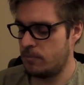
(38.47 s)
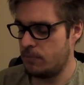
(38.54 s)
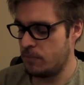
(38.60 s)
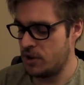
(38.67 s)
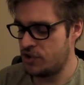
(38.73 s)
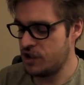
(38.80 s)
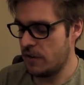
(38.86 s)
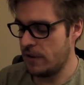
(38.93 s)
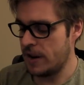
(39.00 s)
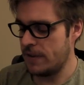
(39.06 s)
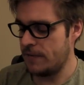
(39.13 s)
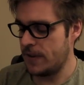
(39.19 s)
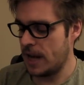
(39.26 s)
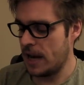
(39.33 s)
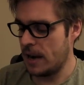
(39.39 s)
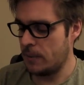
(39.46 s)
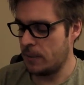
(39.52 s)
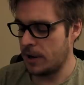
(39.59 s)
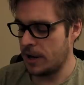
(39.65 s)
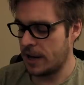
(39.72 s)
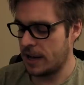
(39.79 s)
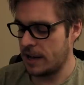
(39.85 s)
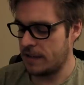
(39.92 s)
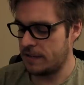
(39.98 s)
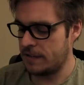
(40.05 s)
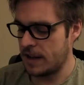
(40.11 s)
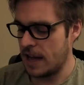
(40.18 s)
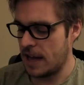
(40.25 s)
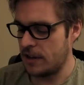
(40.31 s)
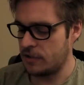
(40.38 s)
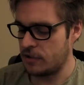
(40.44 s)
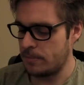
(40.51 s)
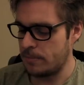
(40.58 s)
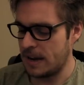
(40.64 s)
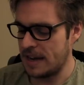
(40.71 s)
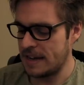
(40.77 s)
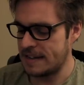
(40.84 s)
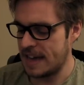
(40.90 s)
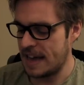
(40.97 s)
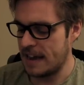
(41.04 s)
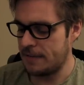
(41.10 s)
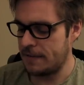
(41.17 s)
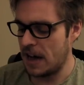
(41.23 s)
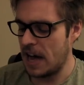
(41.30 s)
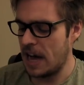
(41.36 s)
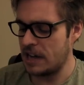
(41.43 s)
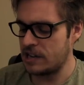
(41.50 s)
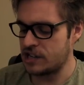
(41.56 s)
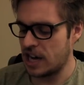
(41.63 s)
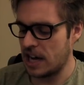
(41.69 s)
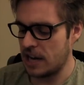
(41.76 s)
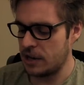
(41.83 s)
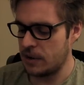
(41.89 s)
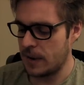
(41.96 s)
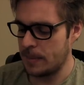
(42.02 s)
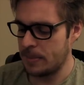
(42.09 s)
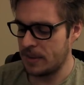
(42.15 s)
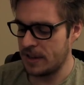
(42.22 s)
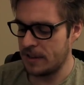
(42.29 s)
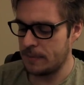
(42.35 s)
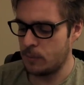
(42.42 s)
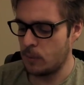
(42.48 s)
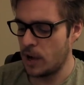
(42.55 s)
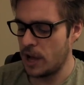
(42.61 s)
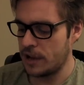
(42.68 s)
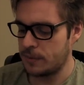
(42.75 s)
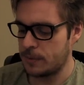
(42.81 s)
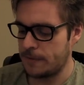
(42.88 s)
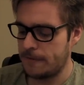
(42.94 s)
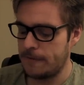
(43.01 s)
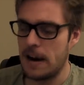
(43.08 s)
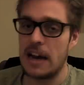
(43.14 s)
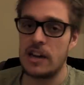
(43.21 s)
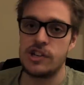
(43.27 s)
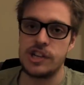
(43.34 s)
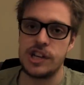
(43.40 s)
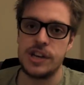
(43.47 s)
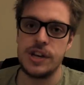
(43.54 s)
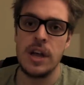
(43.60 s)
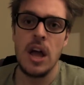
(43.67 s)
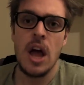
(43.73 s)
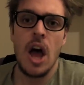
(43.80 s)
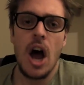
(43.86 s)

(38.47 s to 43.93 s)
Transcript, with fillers: majority of the artwork is uh, done by Dave Aja, who I believe worked with Fraction